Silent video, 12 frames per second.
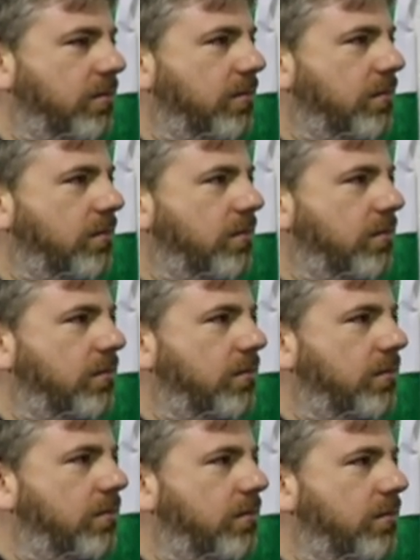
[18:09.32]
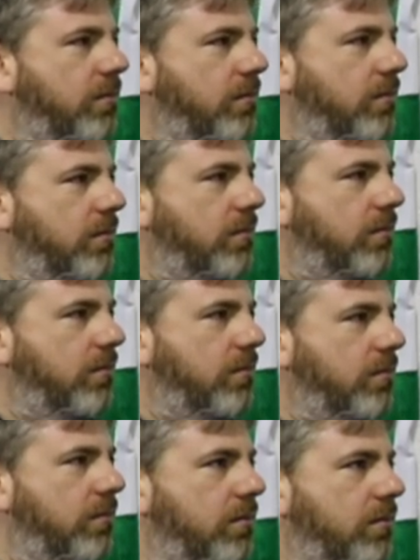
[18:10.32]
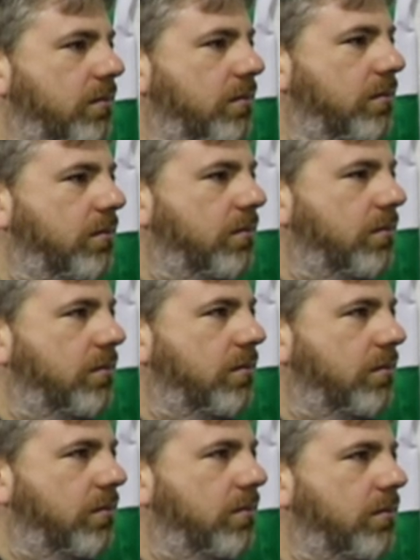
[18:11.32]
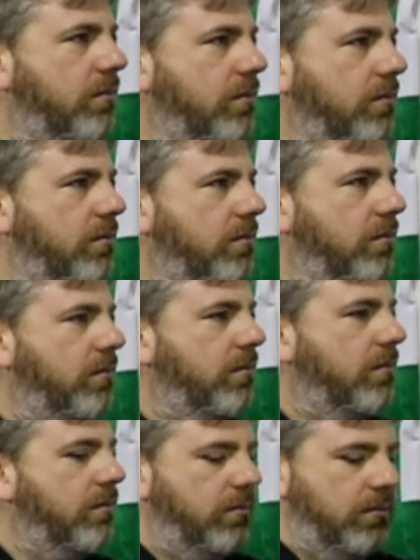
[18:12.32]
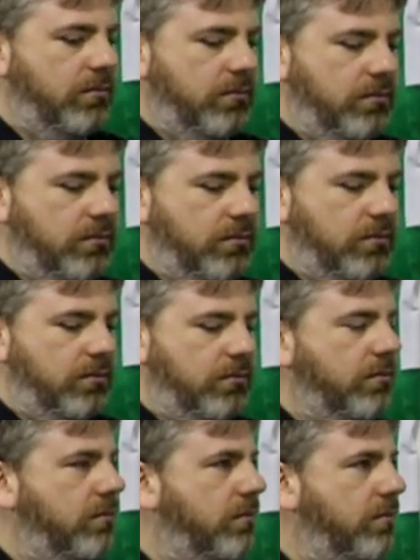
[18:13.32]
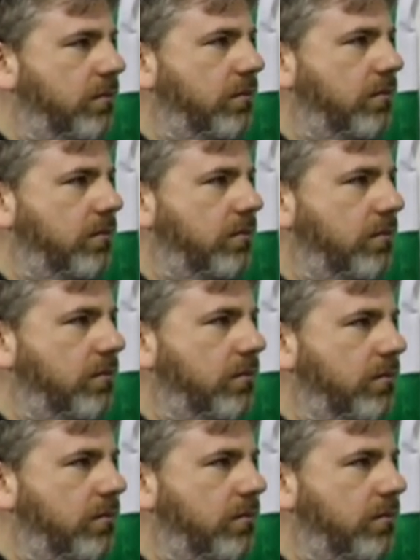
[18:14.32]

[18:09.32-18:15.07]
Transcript: No words are spoken by the person on screen.